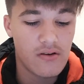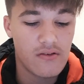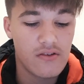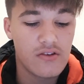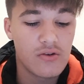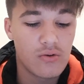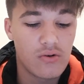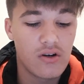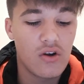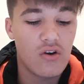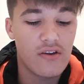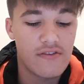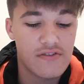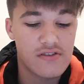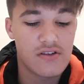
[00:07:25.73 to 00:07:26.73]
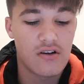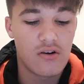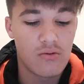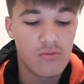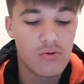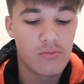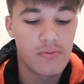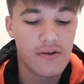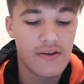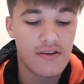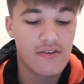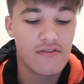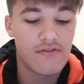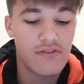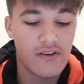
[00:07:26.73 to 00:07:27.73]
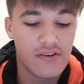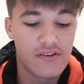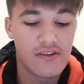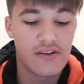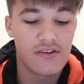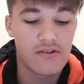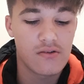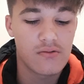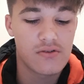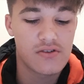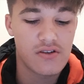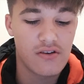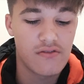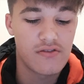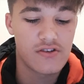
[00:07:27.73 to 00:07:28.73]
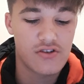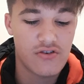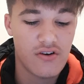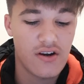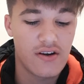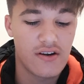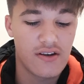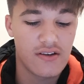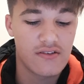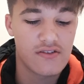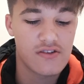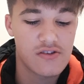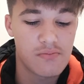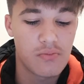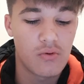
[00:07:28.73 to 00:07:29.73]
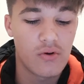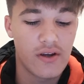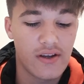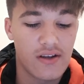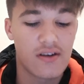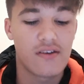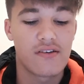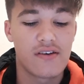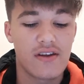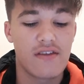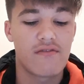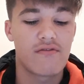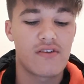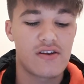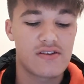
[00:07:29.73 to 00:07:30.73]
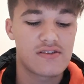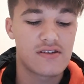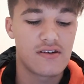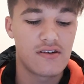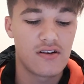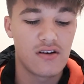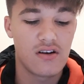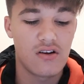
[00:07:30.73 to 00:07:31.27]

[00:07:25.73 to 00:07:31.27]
your lifestyle will be funded also for training. Sport England invest in it a